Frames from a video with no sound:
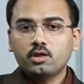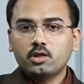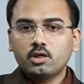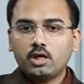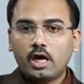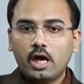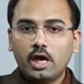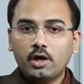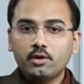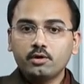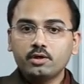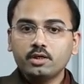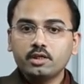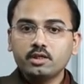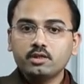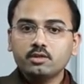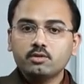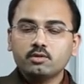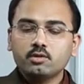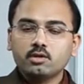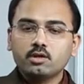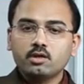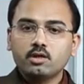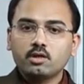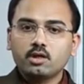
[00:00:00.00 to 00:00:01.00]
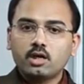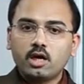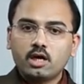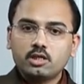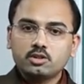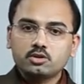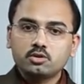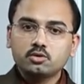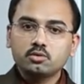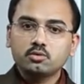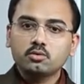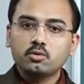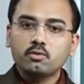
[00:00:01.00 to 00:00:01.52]
Iodine,
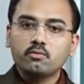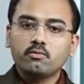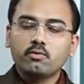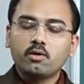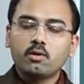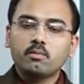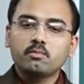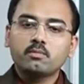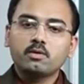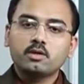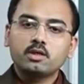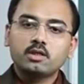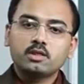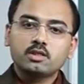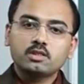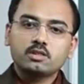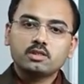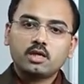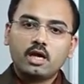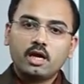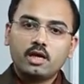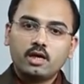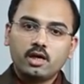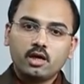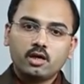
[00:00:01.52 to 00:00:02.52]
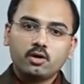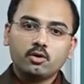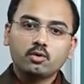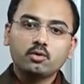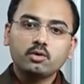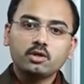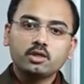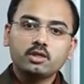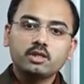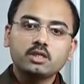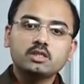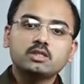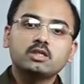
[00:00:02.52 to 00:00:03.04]
as you know from, it is a
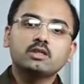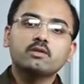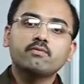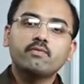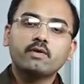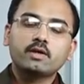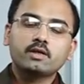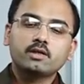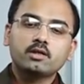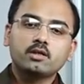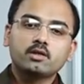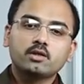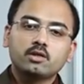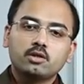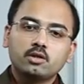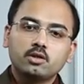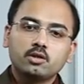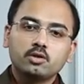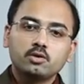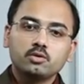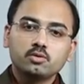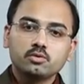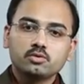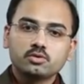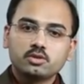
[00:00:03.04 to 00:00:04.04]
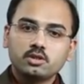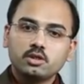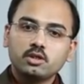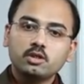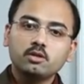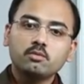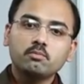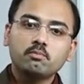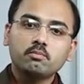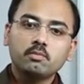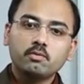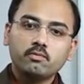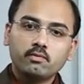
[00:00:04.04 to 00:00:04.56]
good disinfectant used
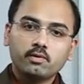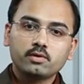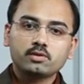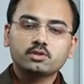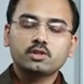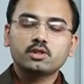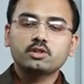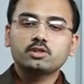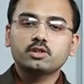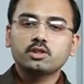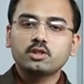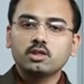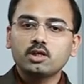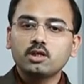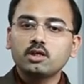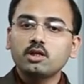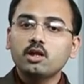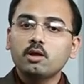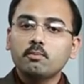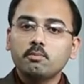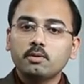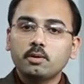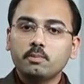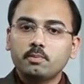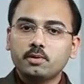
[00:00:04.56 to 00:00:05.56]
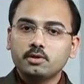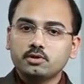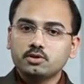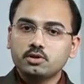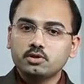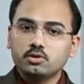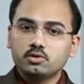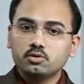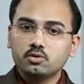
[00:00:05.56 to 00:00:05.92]
in before surgical preparation.